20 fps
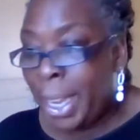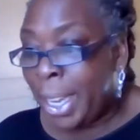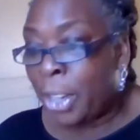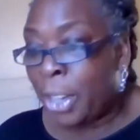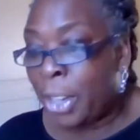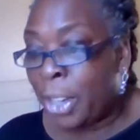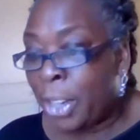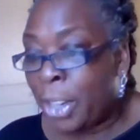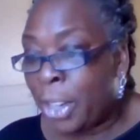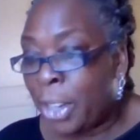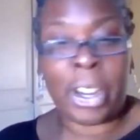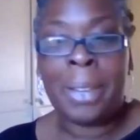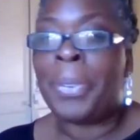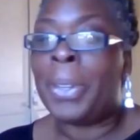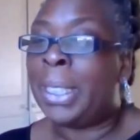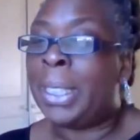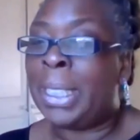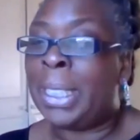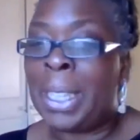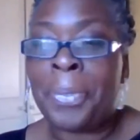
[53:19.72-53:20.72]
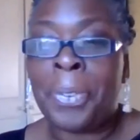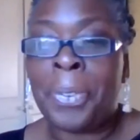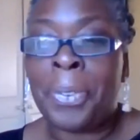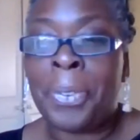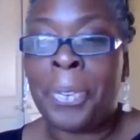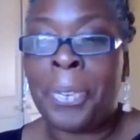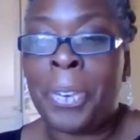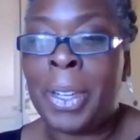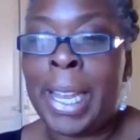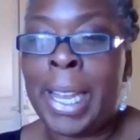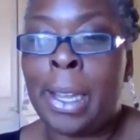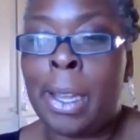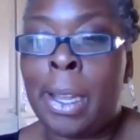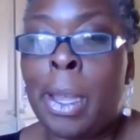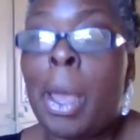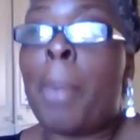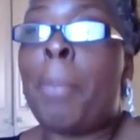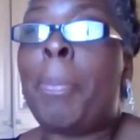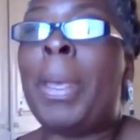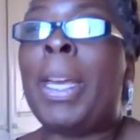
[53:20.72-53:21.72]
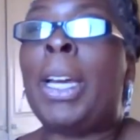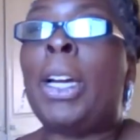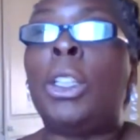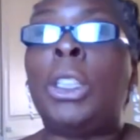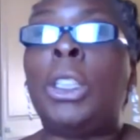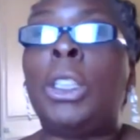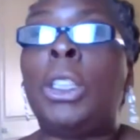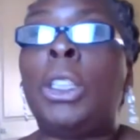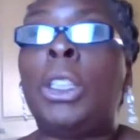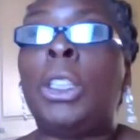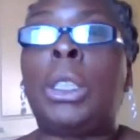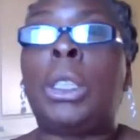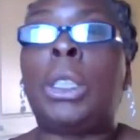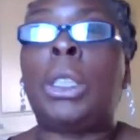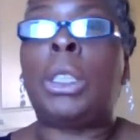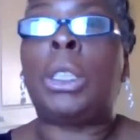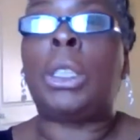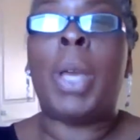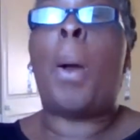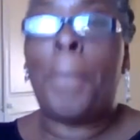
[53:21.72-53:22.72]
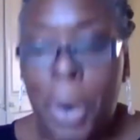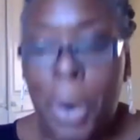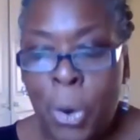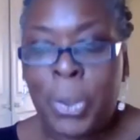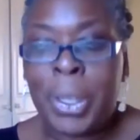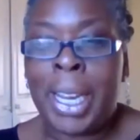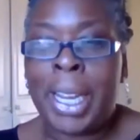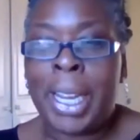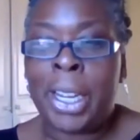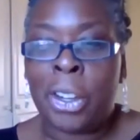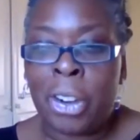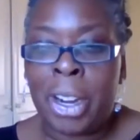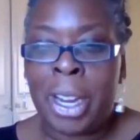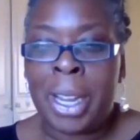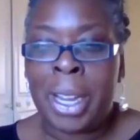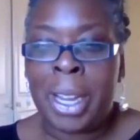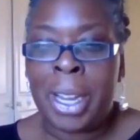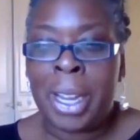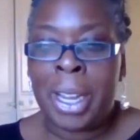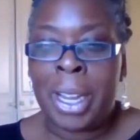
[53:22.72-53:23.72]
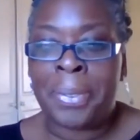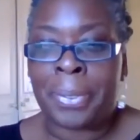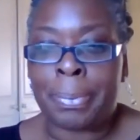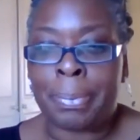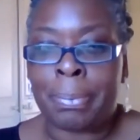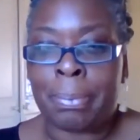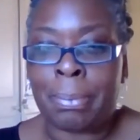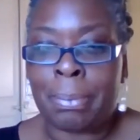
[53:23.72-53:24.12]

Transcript: We grieve differently because we are born in grief